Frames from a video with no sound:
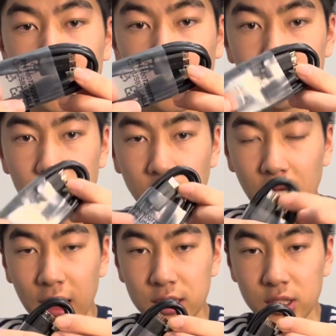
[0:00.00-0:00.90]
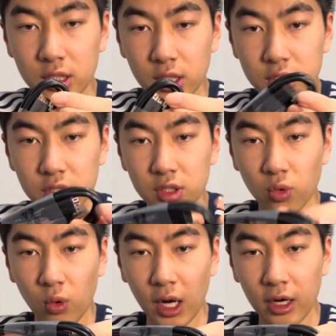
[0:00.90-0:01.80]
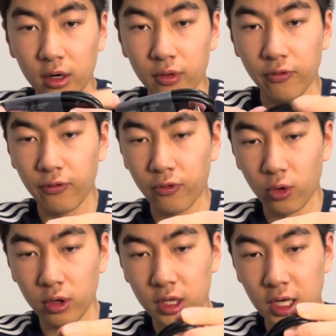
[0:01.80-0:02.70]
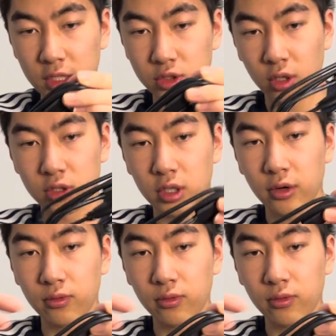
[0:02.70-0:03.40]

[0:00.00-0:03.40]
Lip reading: so yeah, this is the wire for the actual hard drive.